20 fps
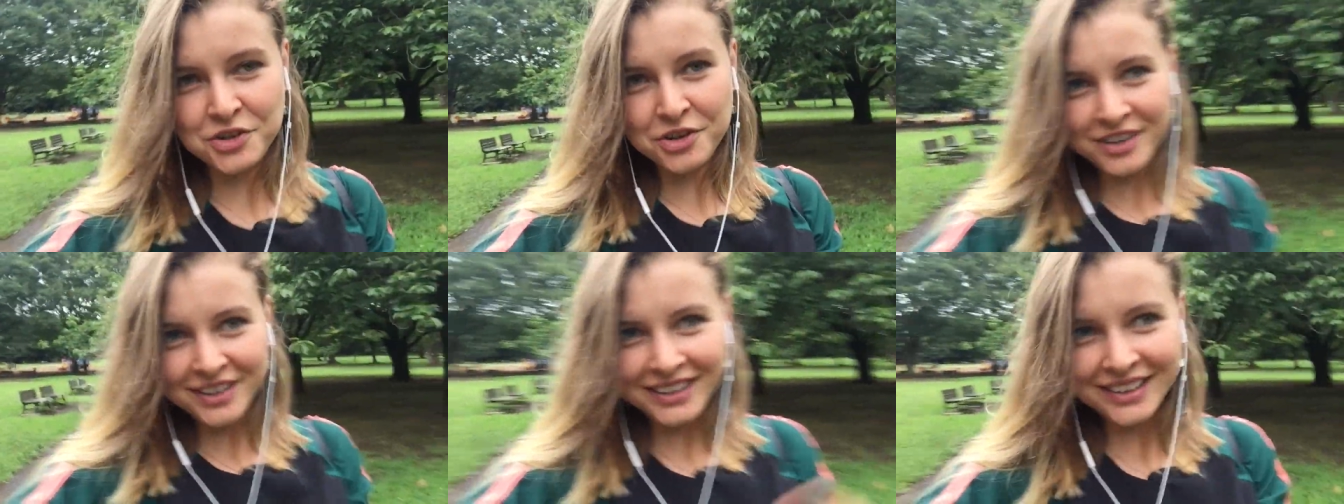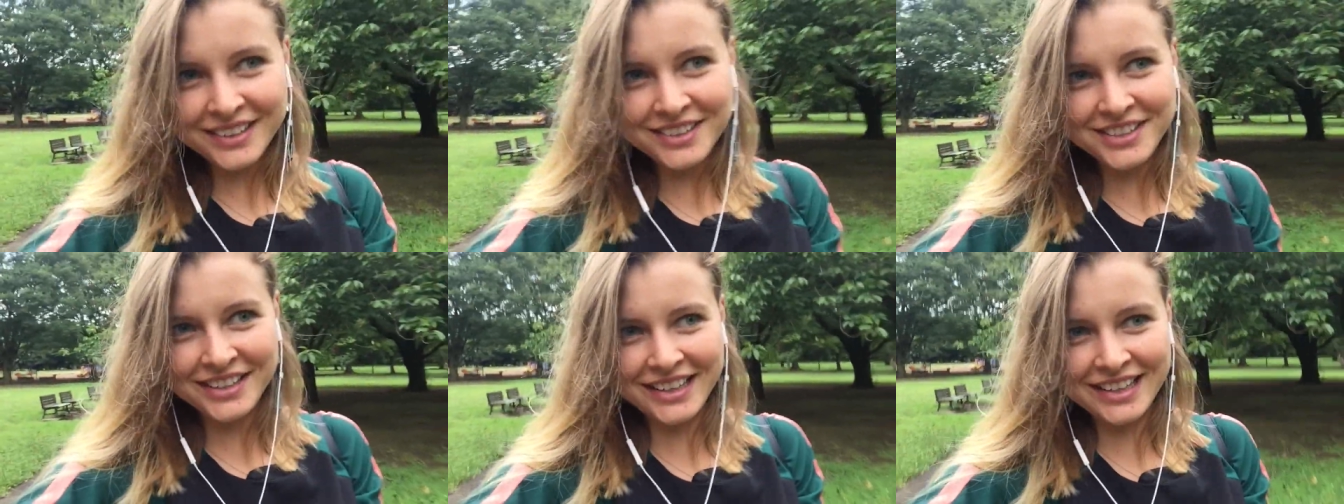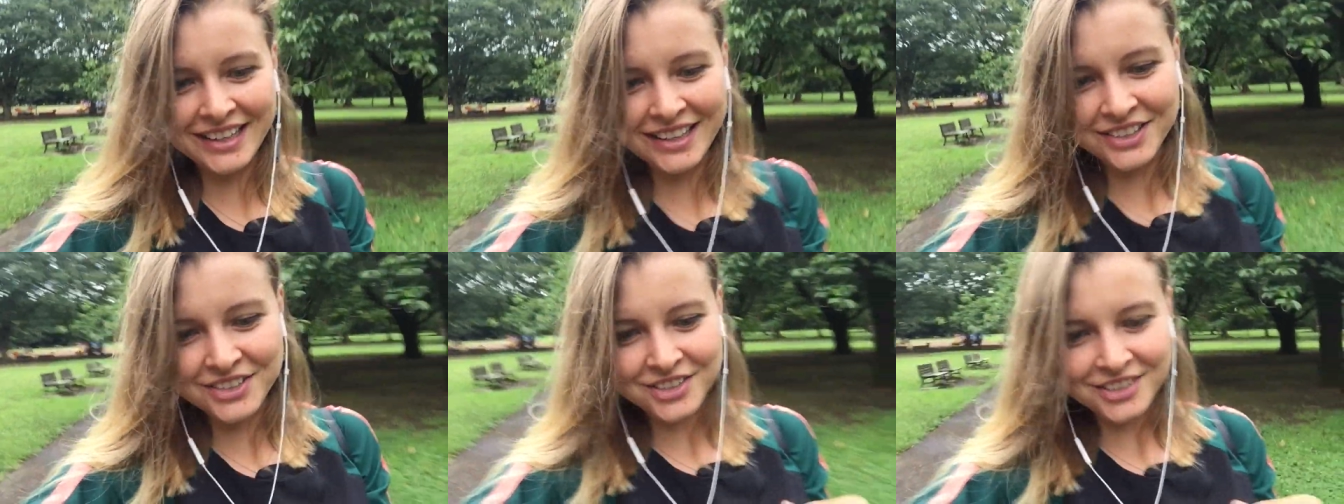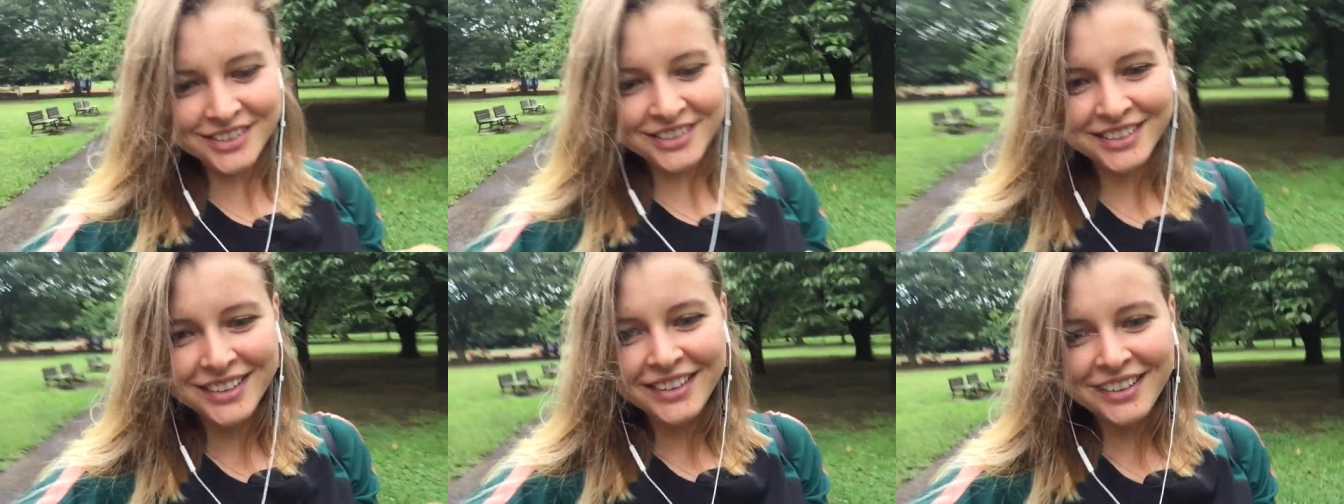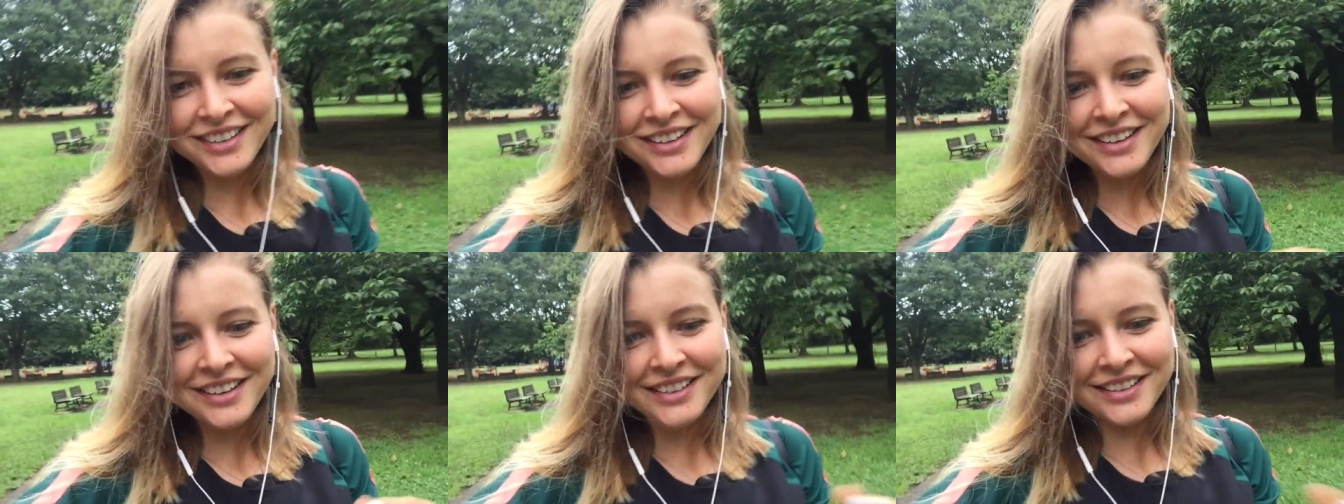turning indicator,
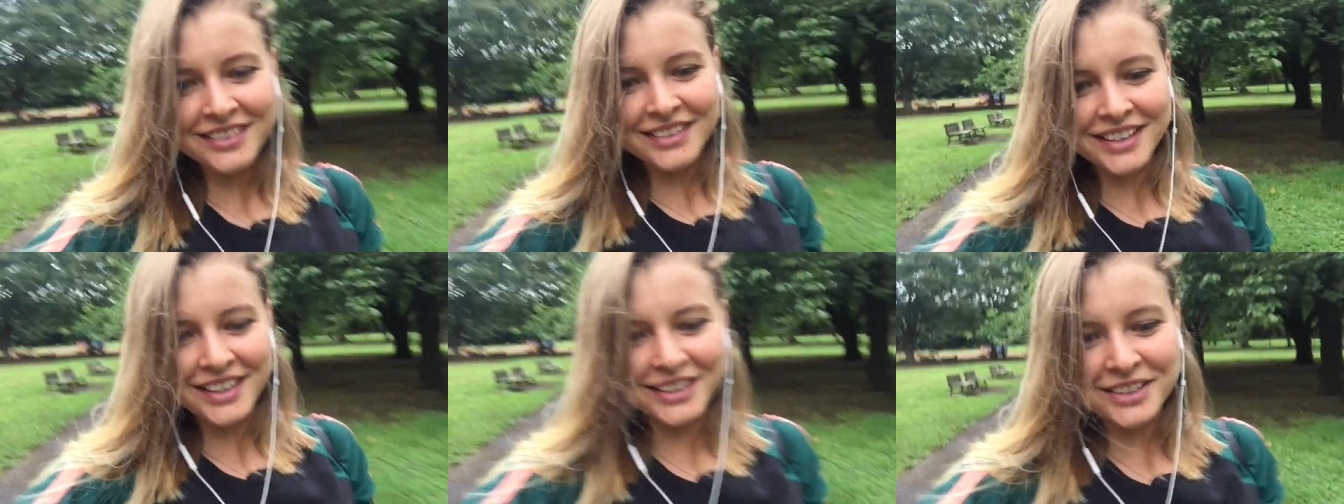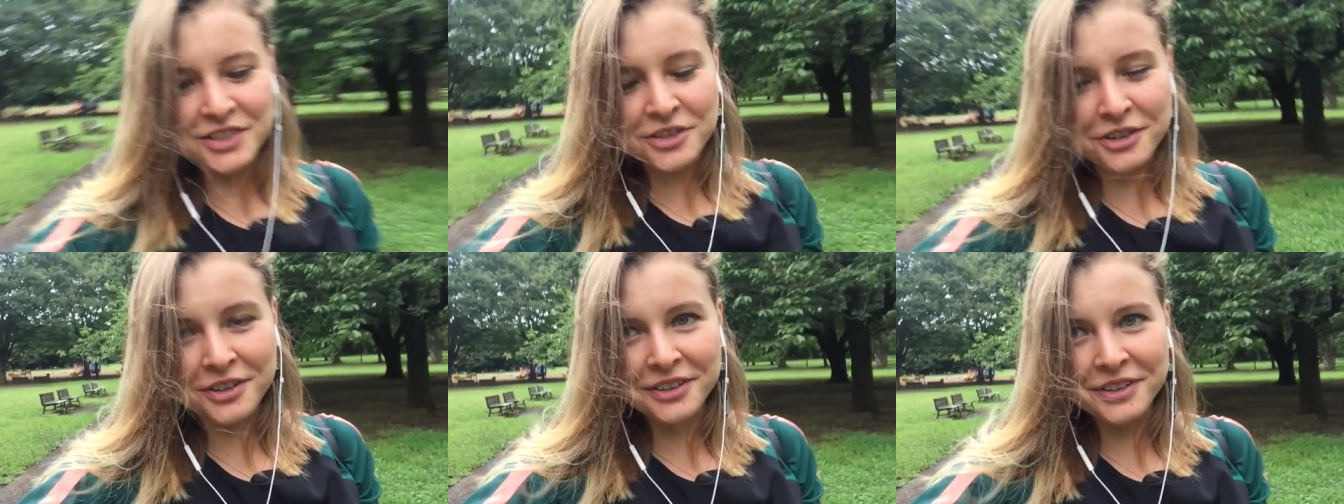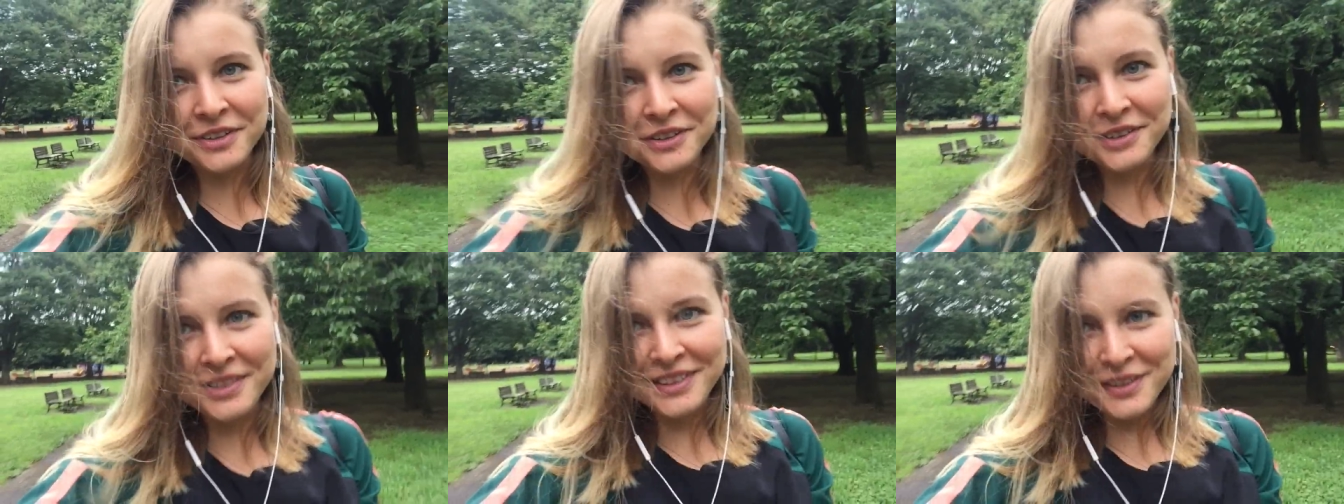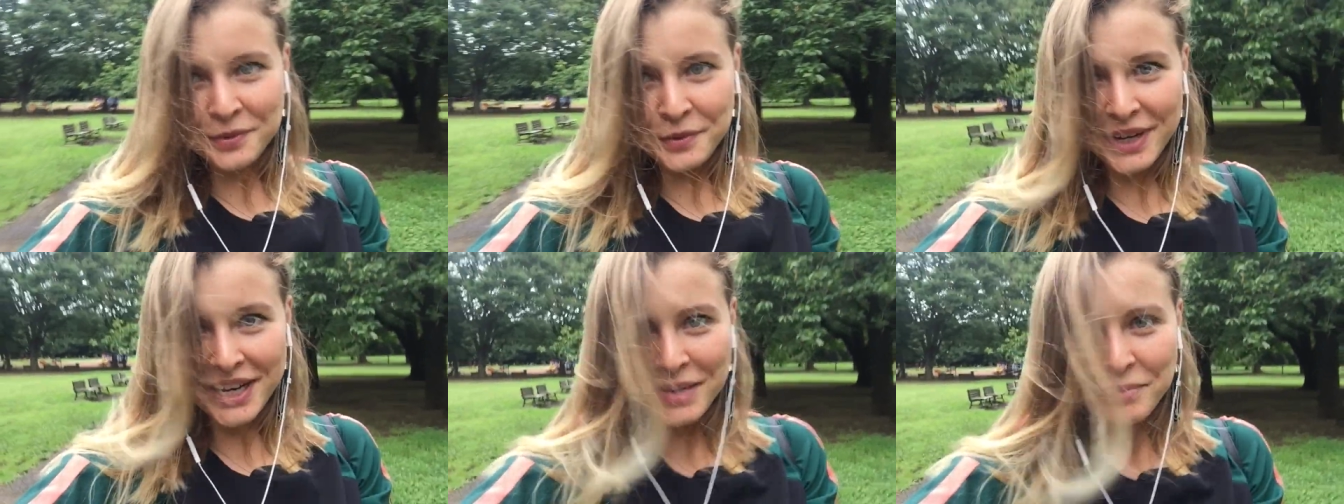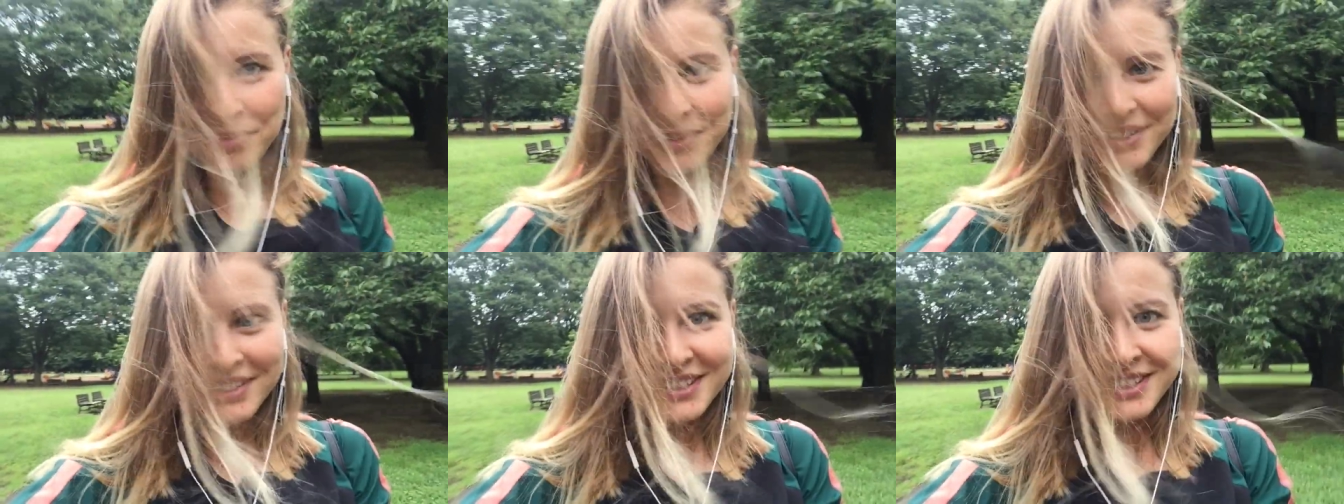they turn on the
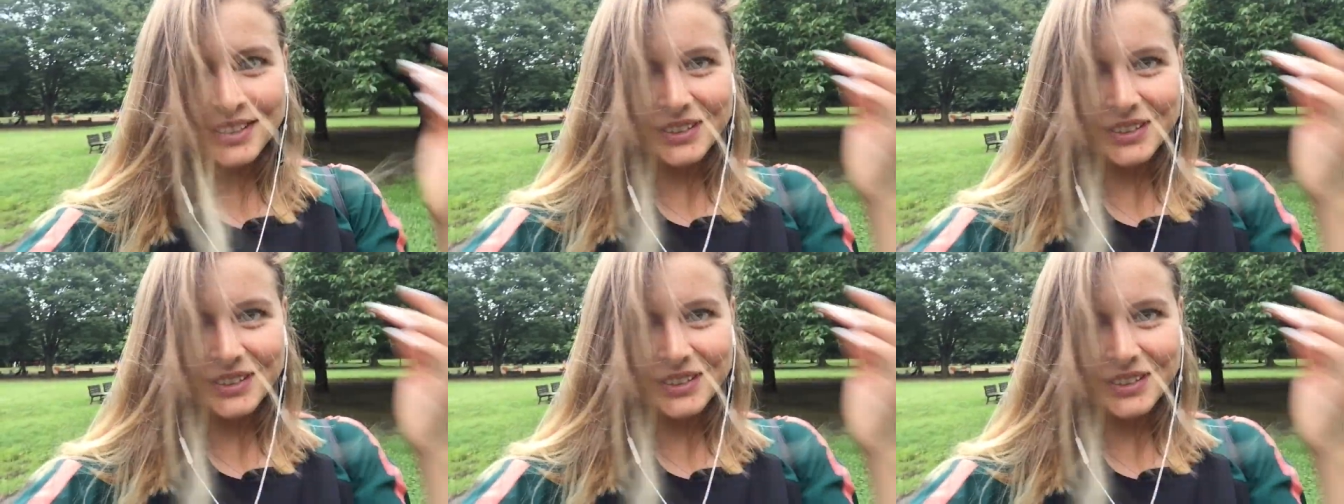wipers.